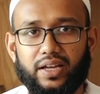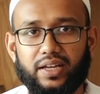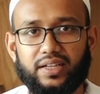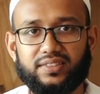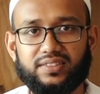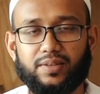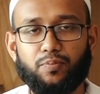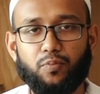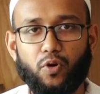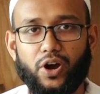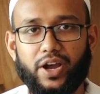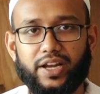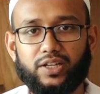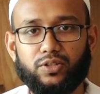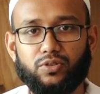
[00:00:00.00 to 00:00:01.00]
it is a
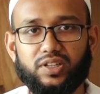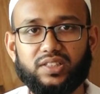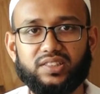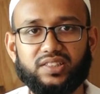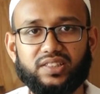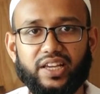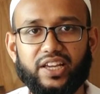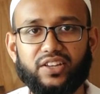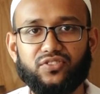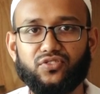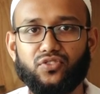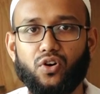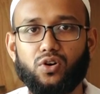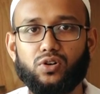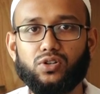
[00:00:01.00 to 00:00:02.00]
point which is in
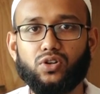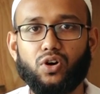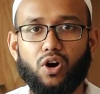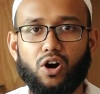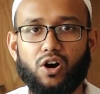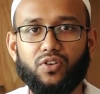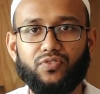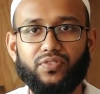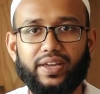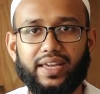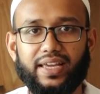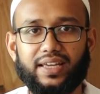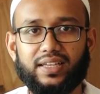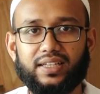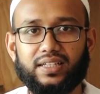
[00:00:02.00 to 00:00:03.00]
front of
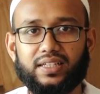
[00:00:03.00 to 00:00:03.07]
a